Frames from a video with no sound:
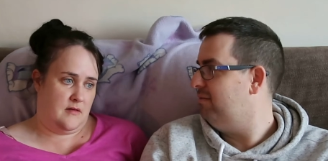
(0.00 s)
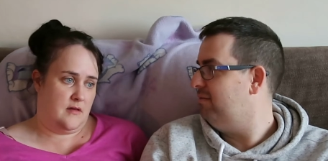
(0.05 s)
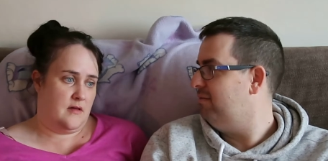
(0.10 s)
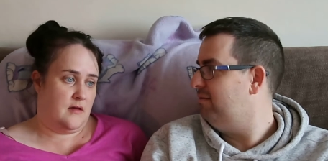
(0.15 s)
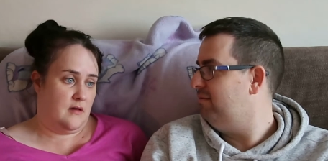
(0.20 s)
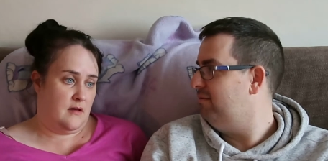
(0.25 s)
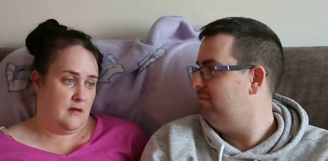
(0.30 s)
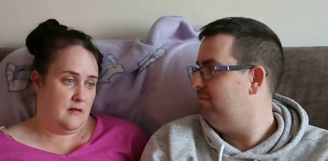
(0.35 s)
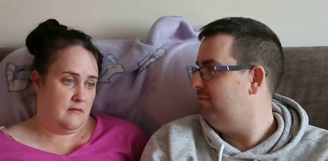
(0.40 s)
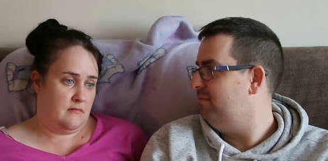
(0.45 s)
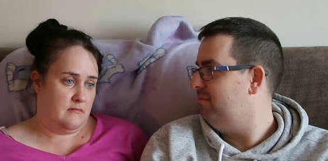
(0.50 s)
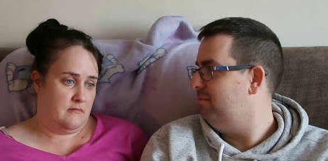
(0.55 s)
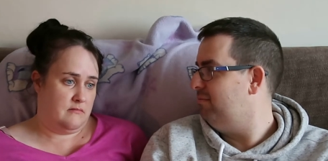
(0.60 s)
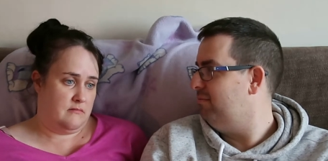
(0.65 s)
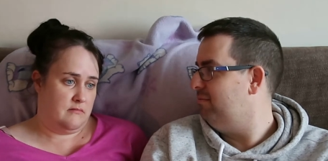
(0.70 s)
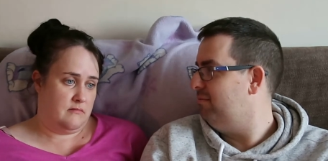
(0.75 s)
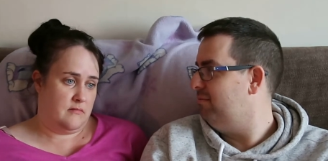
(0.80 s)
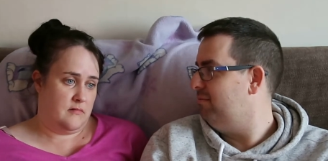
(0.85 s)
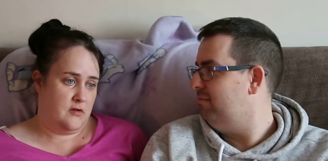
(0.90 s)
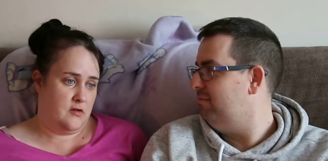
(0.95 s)
Speaker 1: Yeah,
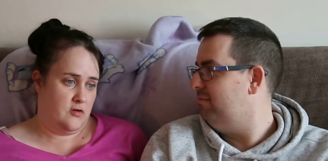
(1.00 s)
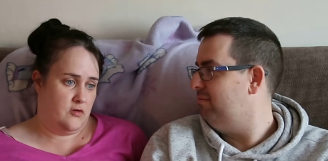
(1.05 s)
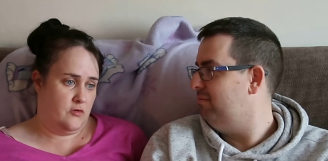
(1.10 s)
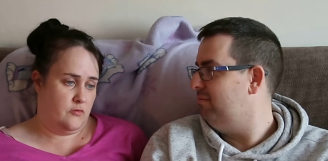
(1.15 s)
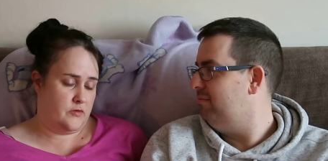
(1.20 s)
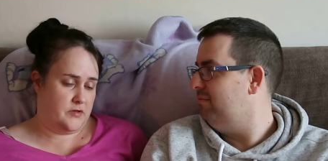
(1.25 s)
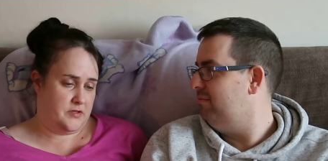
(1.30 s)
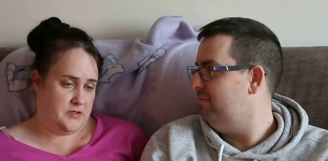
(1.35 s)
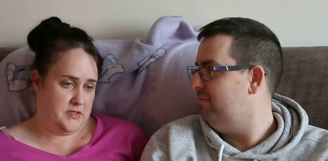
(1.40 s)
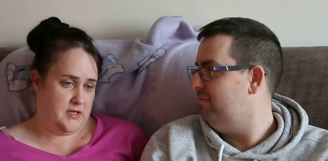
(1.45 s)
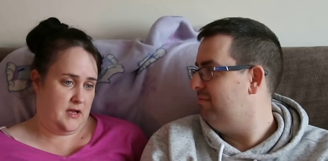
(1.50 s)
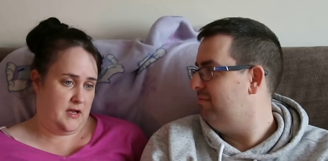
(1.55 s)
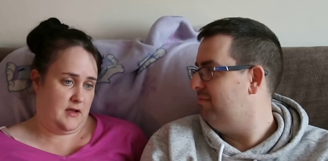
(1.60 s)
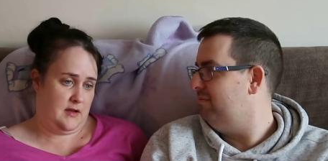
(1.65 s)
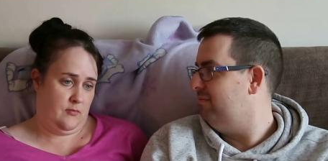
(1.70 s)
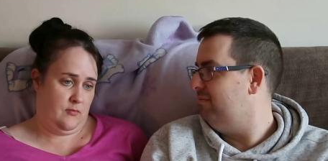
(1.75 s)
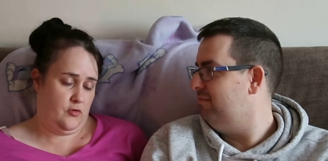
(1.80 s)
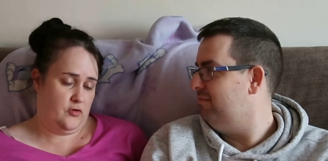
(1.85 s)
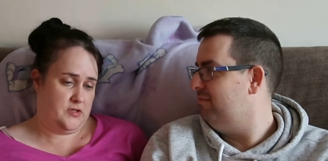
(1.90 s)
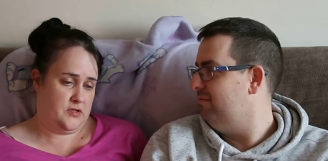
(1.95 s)
you were
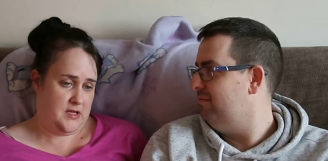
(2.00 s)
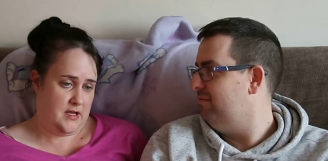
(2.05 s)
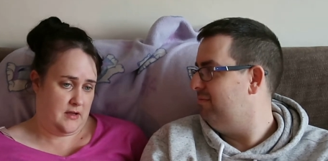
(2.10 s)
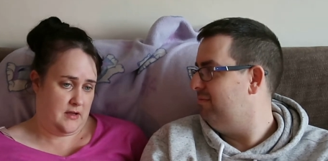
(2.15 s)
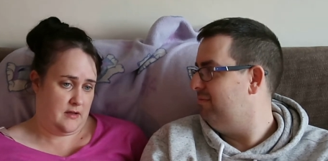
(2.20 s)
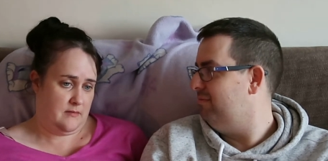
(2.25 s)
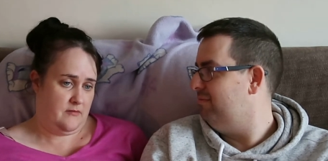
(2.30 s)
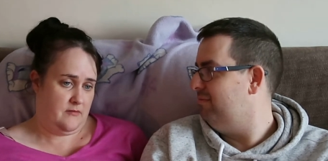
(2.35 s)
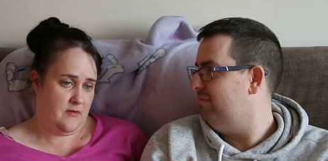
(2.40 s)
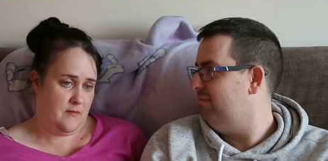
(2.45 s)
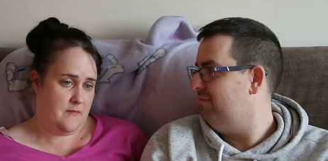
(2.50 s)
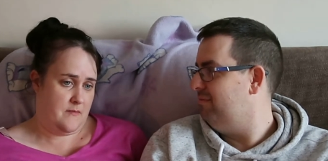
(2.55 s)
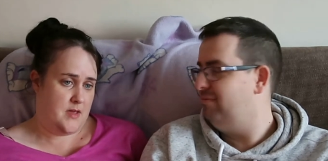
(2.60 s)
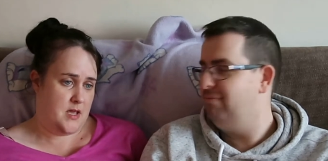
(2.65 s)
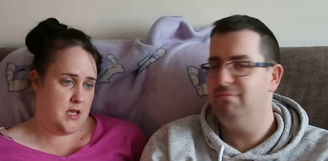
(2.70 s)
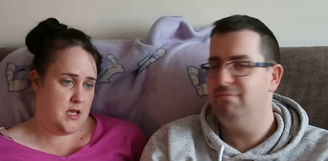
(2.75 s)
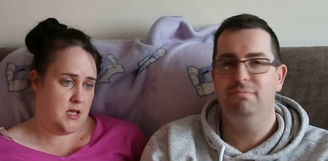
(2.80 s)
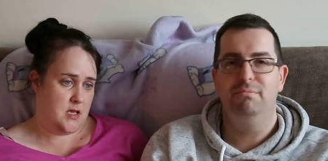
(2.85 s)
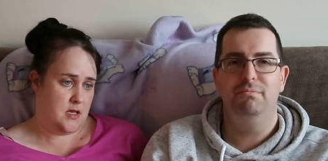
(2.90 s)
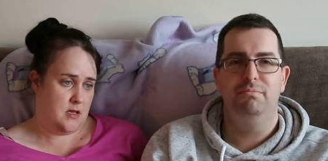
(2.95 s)
sick, more sick than
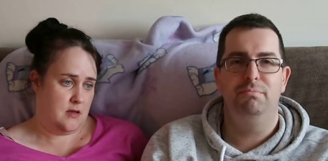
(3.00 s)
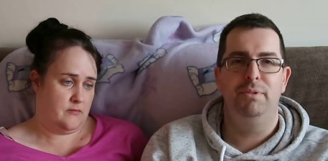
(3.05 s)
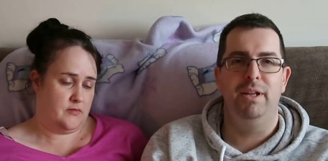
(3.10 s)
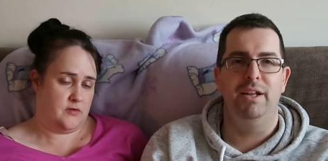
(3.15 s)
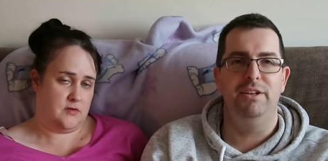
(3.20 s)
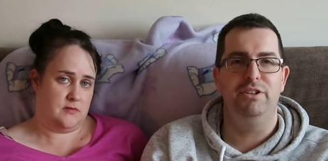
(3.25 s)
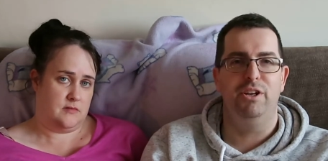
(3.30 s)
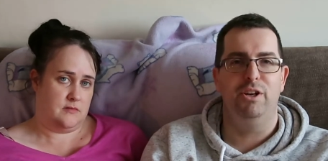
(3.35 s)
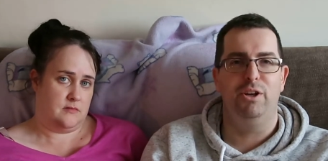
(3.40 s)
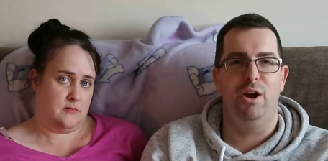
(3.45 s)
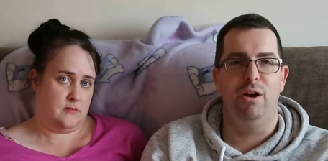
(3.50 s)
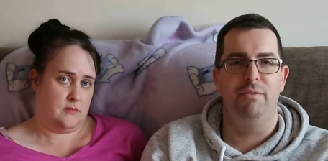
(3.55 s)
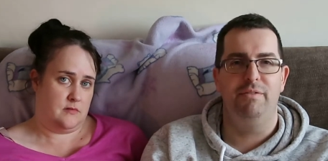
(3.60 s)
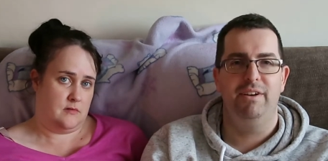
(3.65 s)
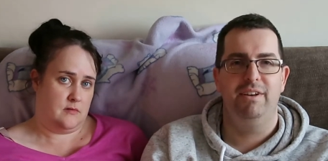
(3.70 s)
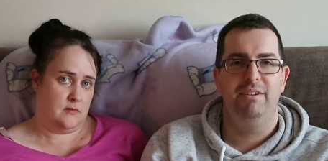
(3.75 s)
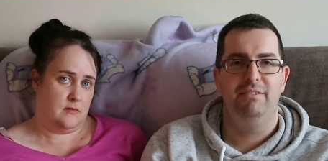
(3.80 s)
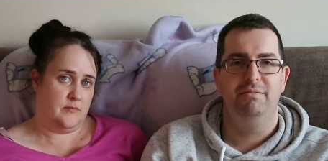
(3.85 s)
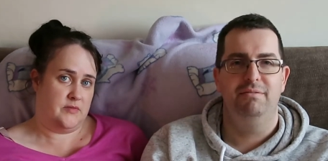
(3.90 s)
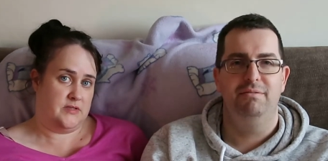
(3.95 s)
me.
Speaker 2: Potentially
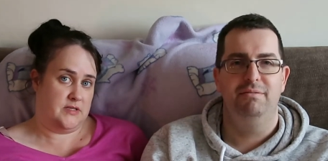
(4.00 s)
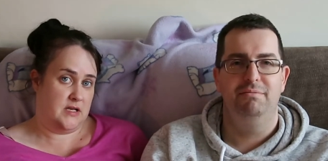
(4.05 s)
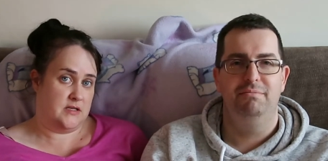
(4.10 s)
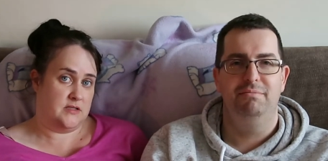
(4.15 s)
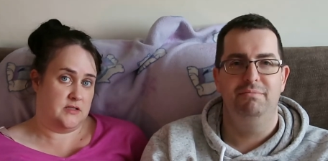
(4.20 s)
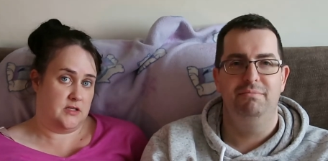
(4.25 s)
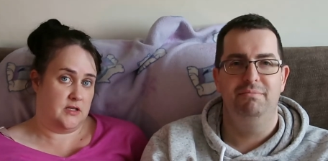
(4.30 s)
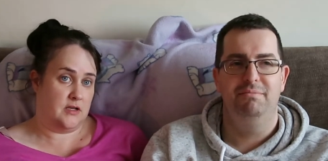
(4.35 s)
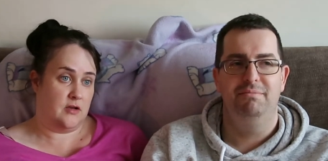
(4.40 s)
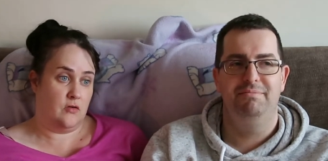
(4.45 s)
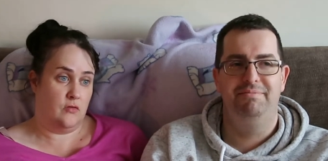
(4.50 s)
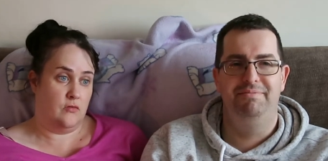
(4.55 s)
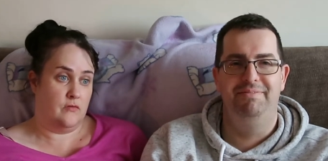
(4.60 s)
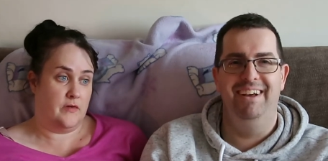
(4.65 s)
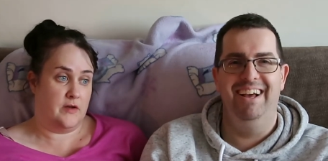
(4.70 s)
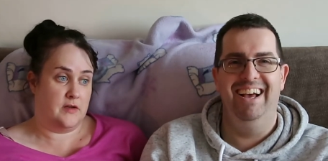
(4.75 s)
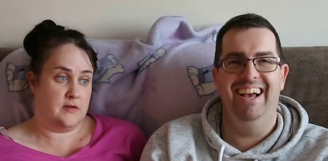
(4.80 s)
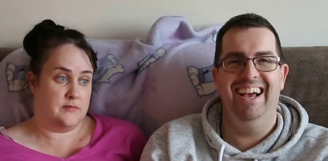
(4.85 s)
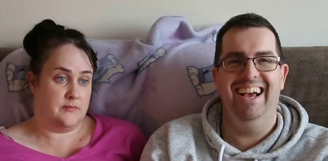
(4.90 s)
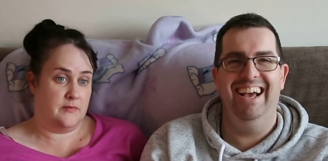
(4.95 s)
COVID.
Speaker 1: Potentially
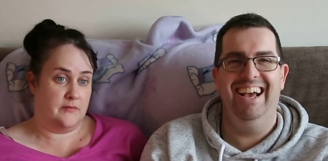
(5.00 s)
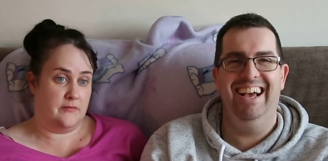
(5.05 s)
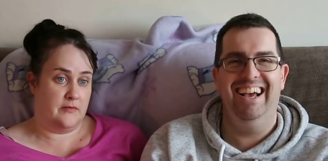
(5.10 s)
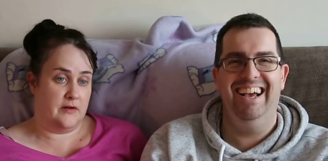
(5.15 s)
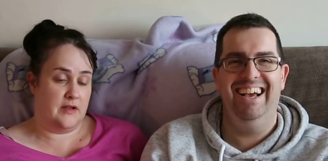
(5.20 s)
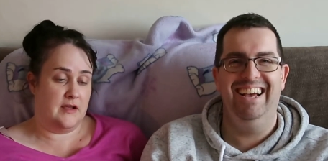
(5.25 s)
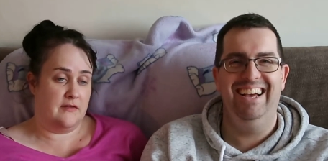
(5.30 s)
COVID before